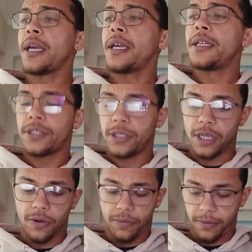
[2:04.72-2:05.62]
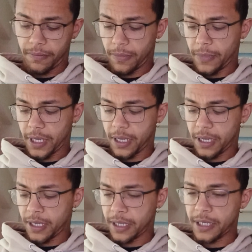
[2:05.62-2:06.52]
So
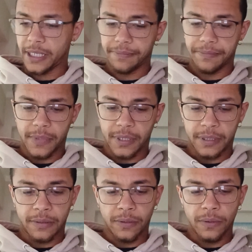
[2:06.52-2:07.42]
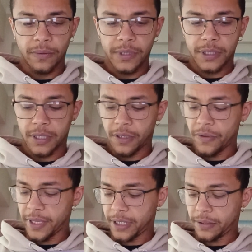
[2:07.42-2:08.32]
uh, always know
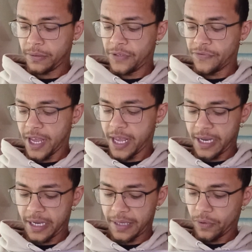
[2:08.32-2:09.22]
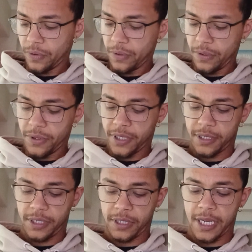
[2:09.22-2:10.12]
that if you add up all the
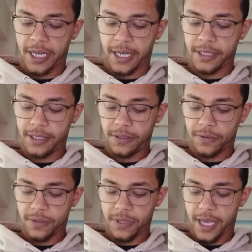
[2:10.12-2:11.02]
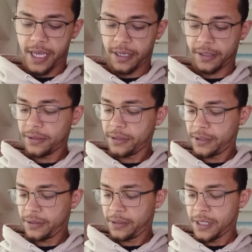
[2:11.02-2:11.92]
sides, all the
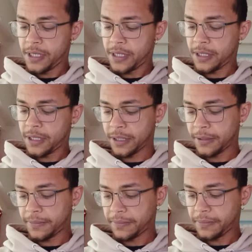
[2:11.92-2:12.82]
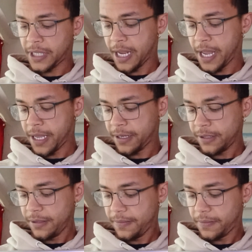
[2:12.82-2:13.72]
angles in a
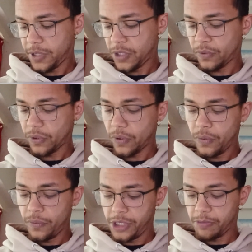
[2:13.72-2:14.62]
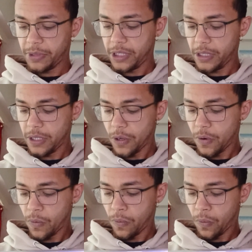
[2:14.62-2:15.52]
triangle, it would always be
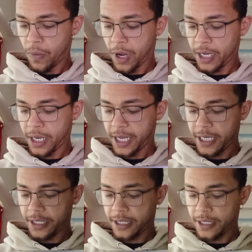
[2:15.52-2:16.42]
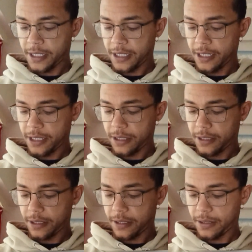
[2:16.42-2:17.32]
180 degrees.